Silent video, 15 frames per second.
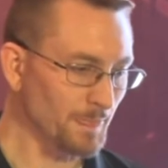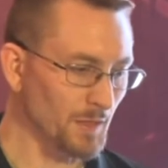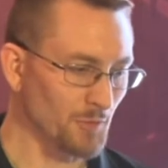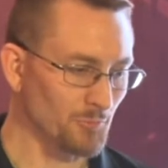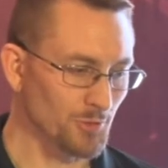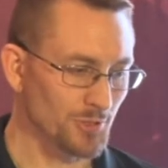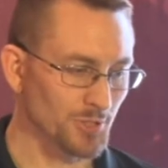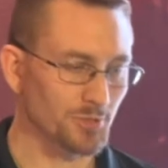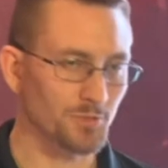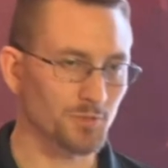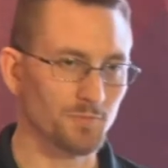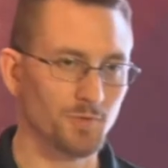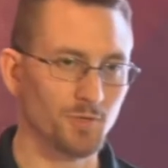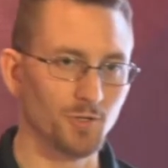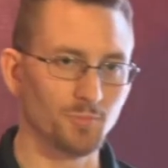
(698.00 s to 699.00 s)
And we set
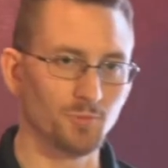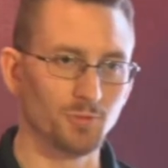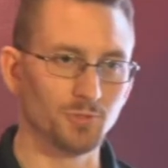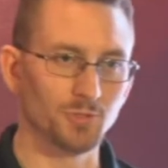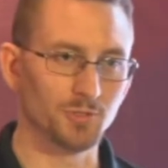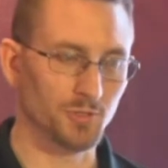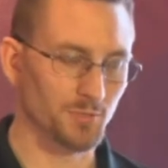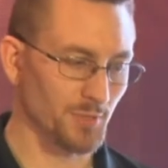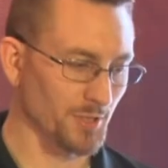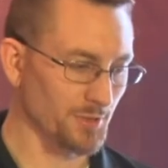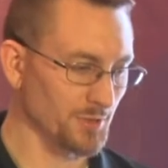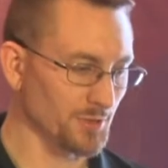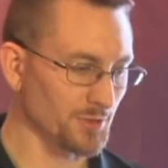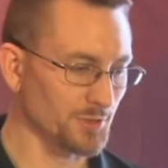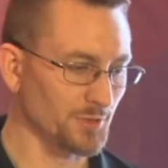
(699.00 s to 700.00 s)
this variable just to make
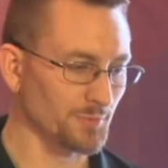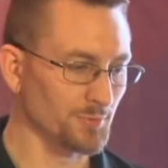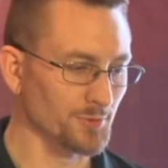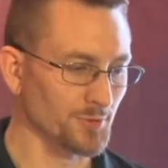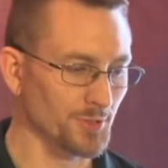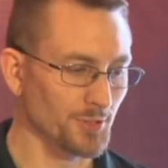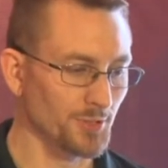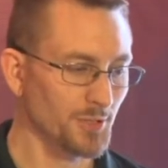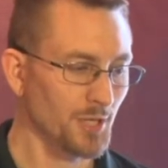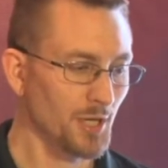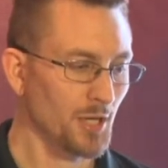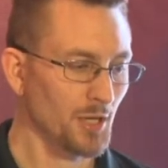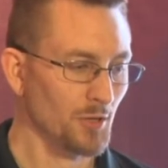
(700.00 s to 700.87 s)
things simpler here.